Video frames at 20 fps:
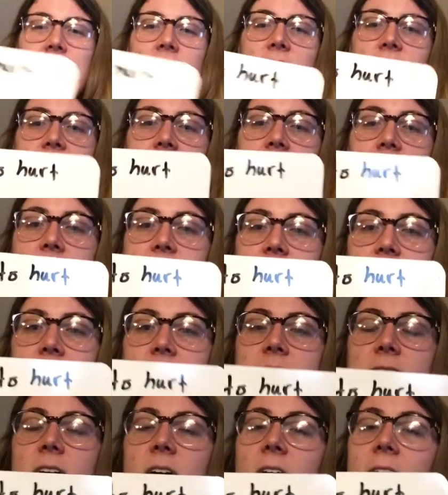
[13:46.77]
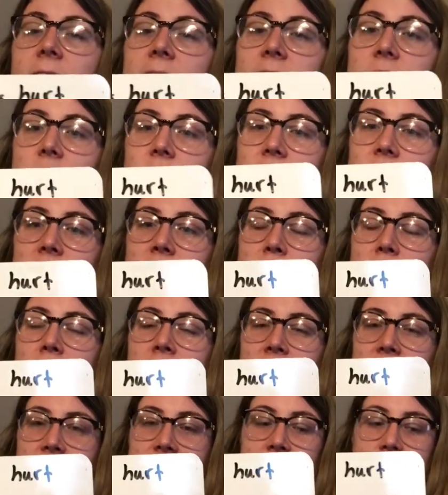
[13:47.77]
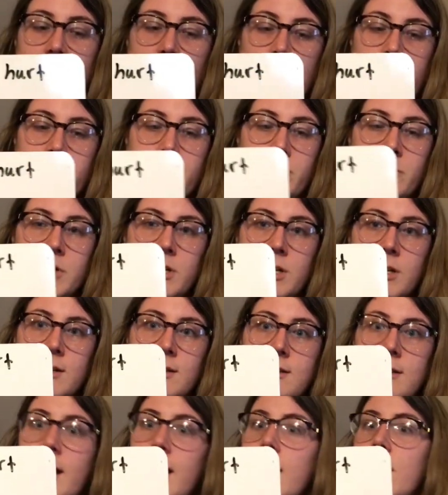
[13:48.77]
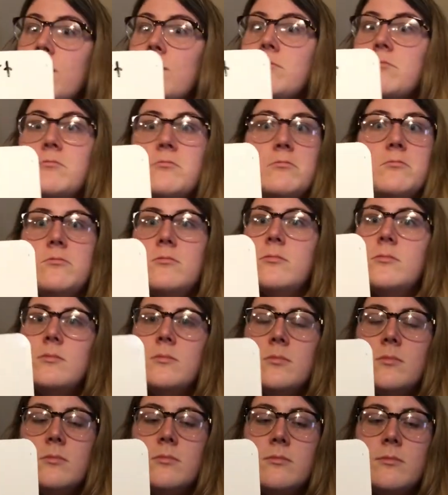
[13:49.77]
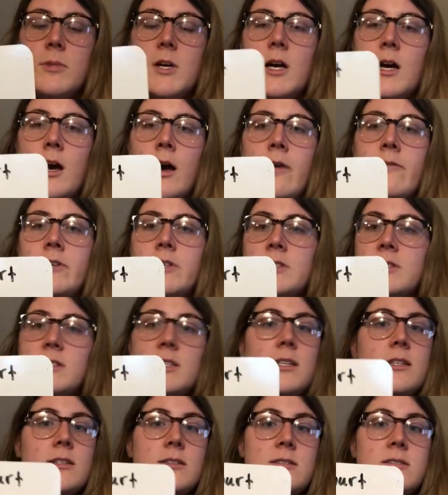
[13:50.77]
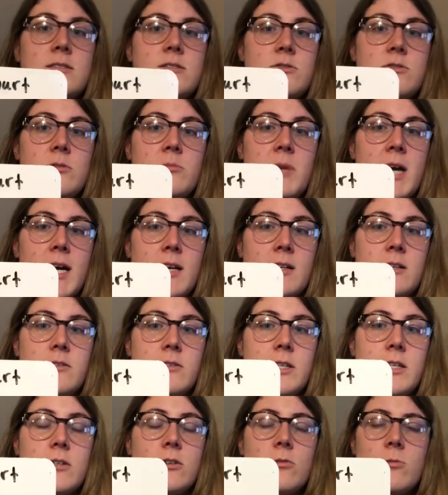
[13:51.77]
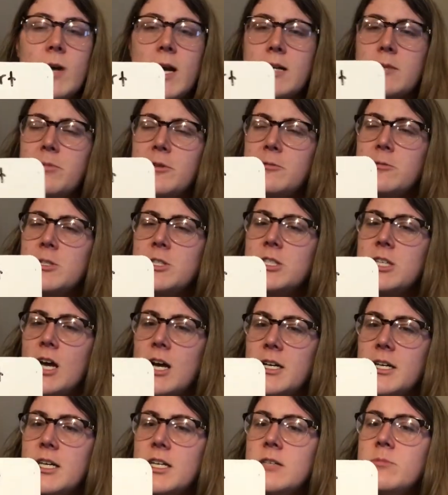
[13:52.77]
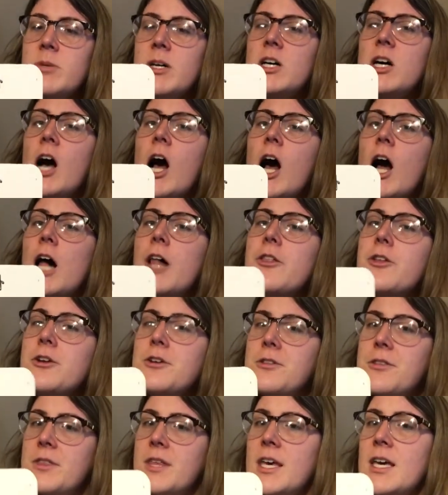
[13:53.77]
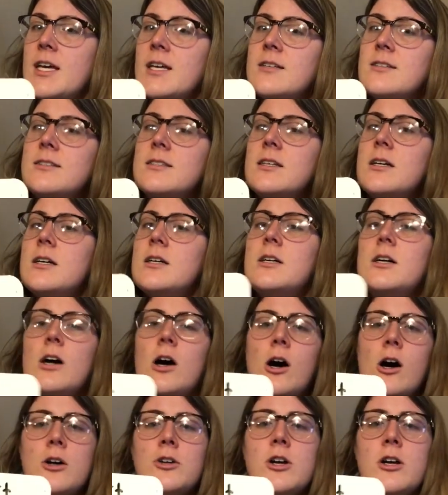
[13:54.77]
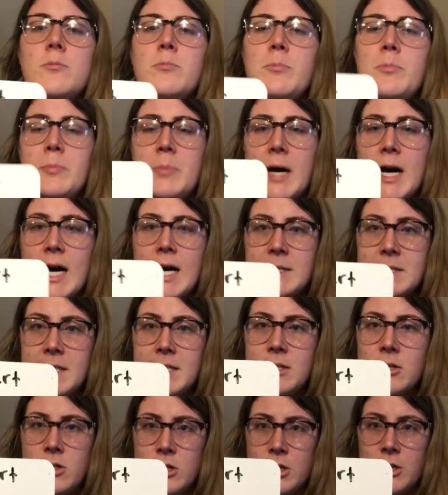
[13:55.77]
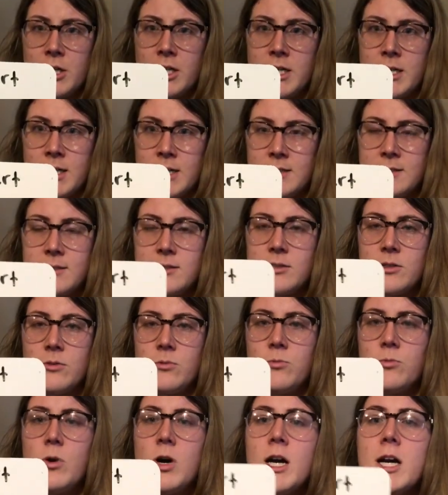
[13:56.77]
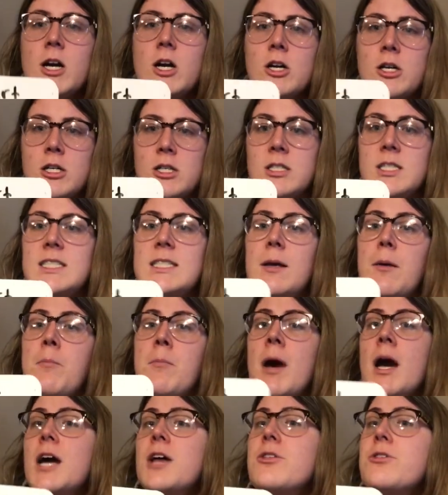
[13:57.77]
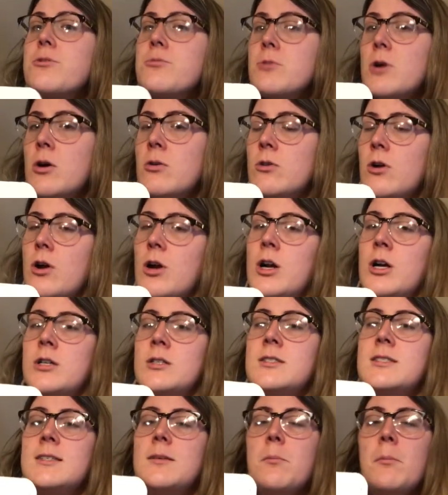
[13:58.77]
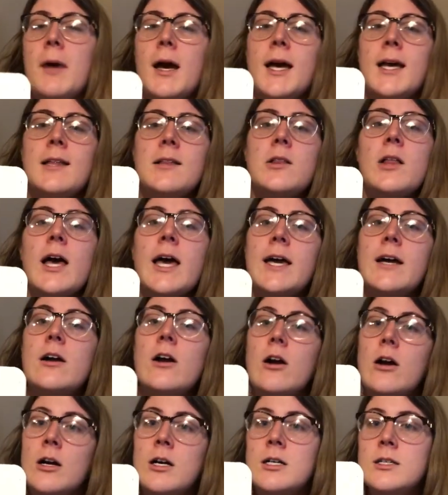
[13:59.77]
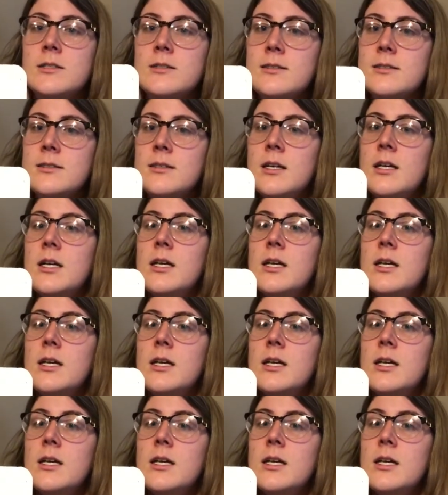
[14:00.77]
This says I hurt myself. Now, obviously this is grammatically correct, but we're talking about other things on our body hurting us. So what hurts? My throat hurts. My leg hurts.